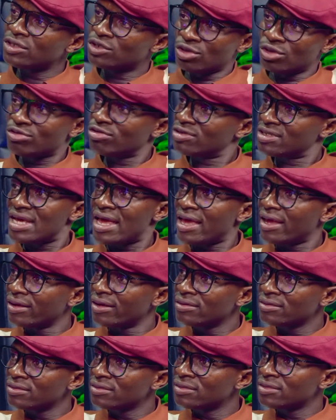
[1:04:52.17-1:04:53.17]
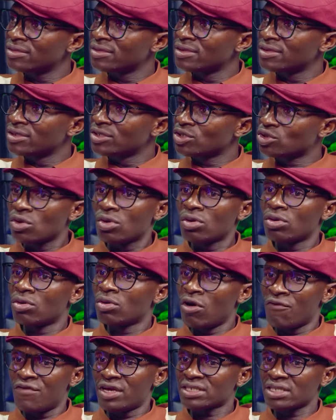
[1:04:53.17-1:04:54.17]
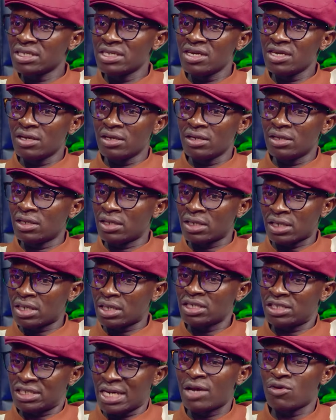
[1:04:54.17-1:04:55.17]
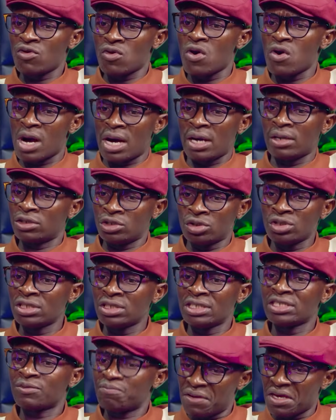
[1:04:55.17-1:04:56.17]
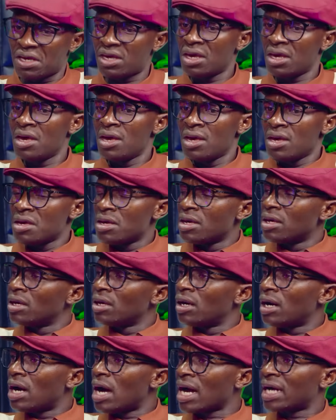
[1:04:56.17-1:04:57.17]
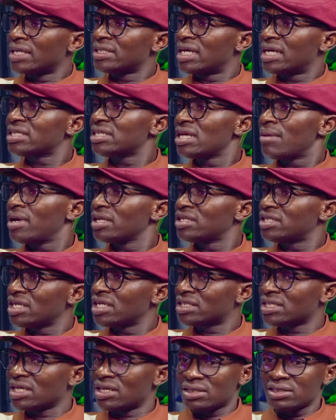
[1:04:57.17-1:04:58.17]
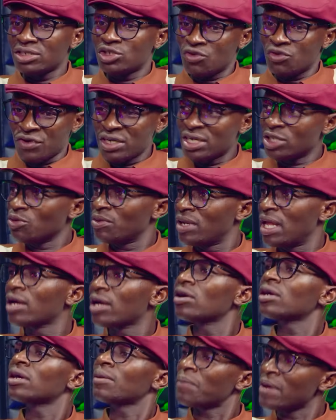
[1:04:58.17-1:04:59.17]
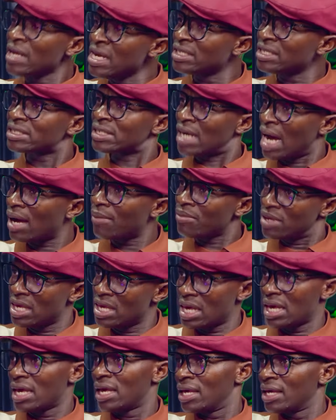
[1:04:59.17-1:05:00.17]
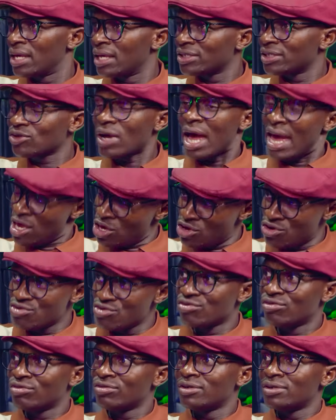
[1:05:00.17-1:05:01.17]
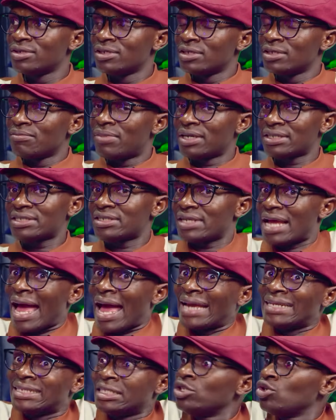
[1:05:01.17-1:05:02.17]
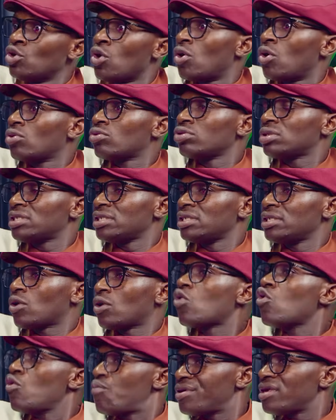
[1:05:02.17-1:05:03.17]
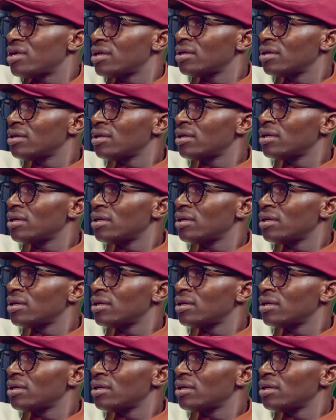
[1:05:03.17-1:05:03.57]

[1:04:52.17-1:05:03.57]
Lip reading: so to say. So obviously, Cristiano, during his peak, Akanzasi Manchester, Juventus would be like, please come here. So I knew, but I didn't know Guti Kupi.